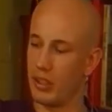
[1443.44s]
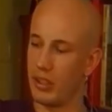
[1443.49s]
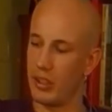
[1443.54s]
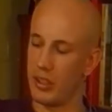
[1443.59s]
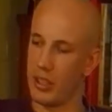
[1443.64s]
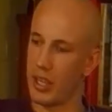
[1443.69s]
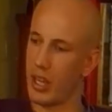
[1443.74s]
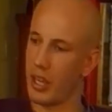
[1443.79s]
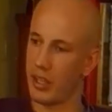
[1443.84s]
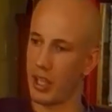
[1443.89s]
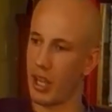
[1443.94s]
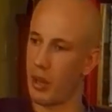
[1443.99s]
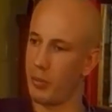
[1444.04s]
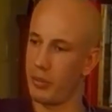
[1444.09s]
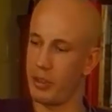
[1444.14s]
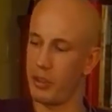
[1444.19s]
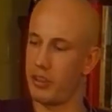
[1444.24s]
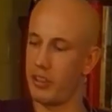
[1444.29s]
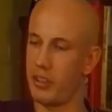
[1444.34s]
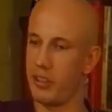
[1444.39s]
the outcome
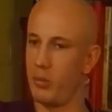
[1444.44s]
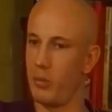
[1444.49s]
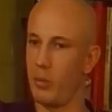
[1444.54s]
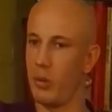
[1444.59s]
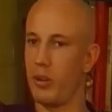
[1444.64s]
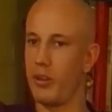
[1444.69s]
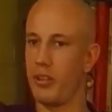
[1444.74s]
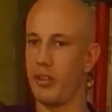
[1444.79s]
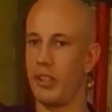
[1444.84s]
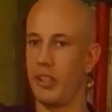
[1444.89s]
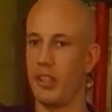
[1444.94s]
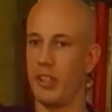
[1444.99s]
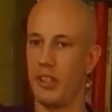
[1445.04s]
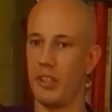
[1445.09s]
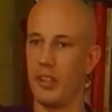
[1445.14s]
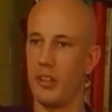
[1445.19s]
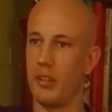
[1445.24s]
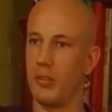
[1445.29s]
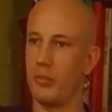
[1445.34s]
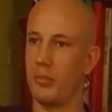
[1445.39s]
just isn't worth it, you
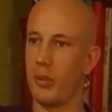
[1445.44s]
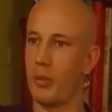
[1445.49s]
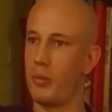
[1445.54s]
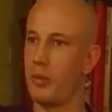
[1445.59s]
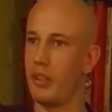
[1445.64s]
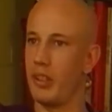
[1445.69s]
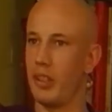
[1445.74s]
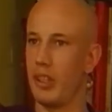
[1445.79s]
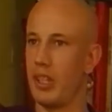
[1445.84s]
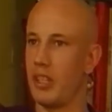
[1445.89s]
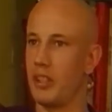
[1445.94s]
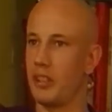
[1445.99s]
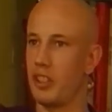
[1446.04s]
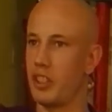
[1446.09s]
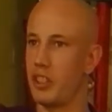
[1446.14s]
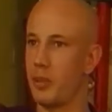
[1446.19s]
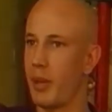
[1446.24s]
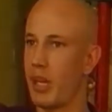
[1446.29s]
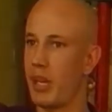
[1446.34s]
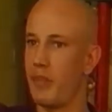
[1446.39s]
know? I mean,
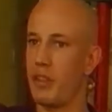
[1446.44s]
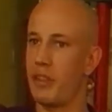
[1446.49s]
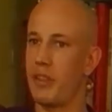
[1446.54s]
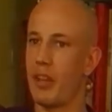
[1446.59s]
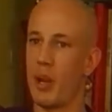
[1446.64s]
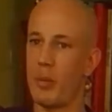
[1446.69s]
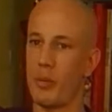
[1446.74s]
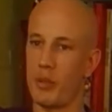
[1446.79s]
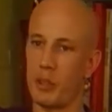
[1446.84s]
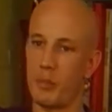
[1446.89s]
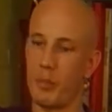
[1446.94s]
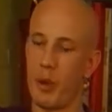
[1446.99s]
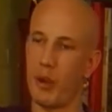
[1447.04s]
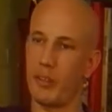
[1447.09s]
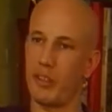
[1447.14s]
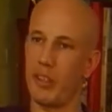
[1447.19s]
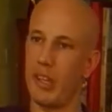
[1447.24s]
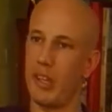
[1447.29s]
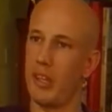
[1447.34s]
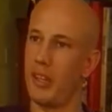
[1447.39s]
just about every time I've
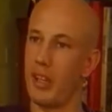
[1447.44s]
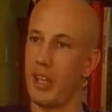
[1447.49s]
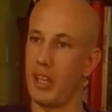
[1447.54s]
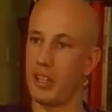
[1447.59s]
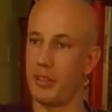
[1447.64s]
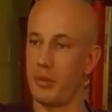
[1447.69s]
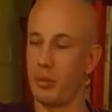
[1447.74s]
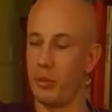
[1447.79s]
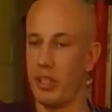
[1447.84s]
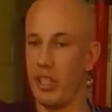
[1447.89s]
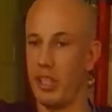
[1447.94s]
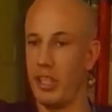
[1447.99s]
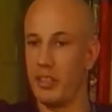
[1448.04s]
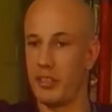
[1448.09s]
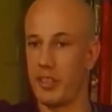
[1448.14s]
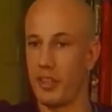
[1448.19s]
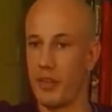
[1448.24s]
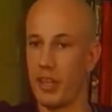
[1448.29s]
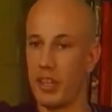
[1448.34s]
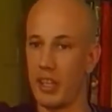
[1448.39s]
smoked it in the last 3
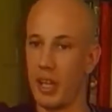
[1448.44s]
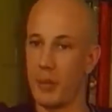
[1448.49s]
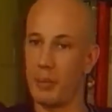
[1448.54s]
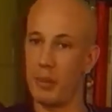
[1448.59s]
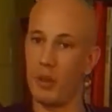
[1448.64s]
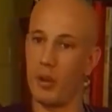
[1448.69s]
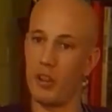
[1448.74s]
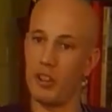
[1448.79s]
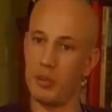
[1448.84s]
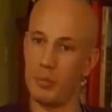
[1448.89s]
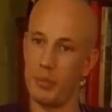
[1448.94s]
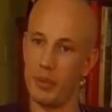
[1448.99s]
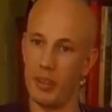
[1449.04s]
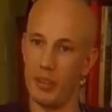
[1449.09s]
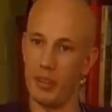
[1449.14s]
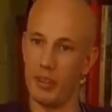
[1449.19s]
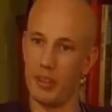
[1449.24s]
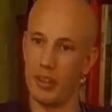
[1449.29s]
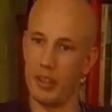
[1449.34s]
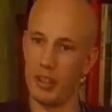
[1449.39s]
years, I've ended up in
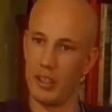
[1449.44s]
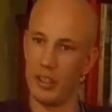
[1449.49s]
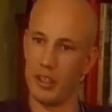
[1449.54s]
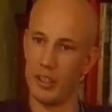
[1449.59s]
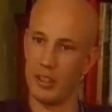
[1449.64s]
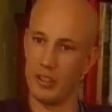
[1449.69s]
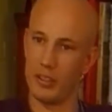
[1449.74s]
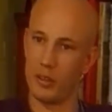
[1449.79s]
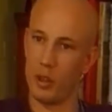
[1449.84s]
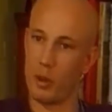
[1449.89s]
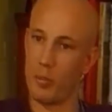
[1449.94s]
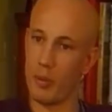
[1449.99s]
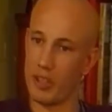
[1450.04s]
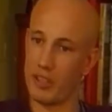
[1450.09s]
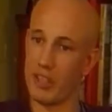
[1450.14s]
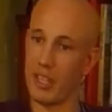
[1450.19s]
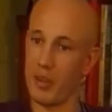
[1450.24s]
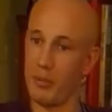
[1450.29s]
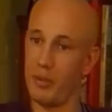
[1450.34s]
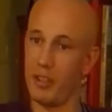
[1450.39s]
hospital.
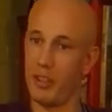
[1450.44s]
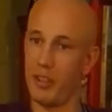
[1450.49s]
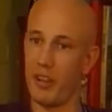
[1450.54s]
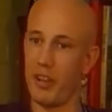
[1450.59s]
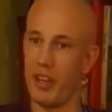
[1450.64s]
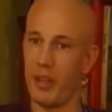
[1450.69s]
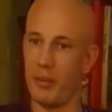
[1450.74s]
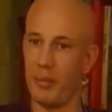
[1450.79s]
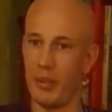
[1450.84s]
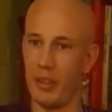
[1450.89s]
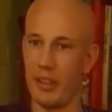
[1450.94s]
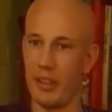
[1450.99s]
Almost every time.